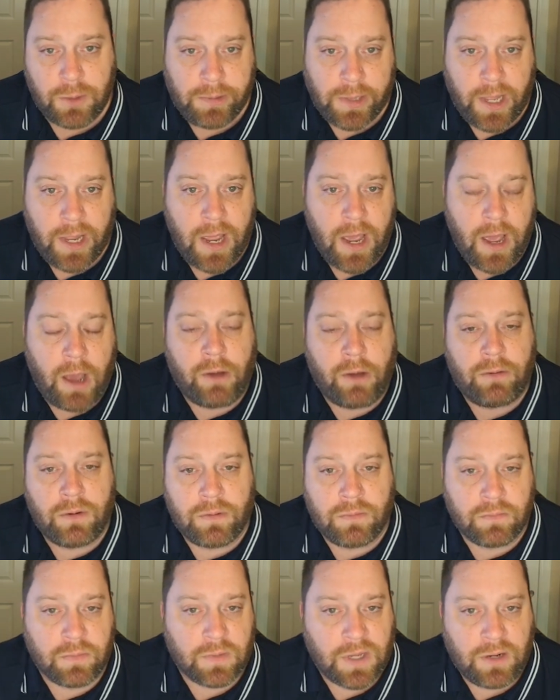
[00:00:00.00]
play out
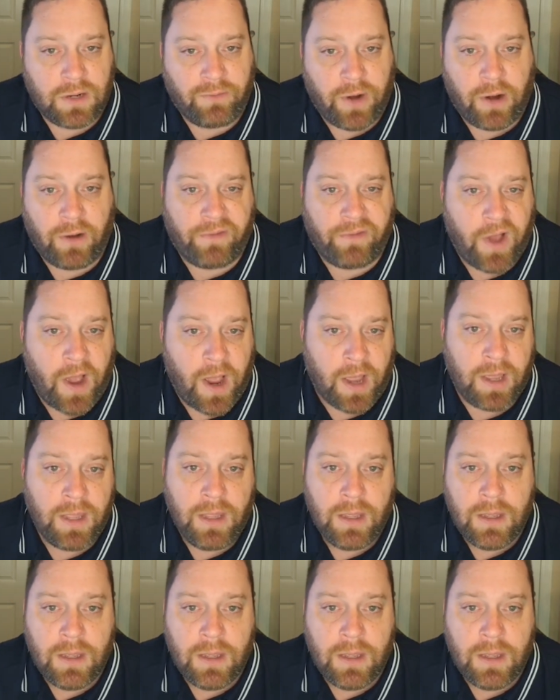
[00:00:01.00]
and can verify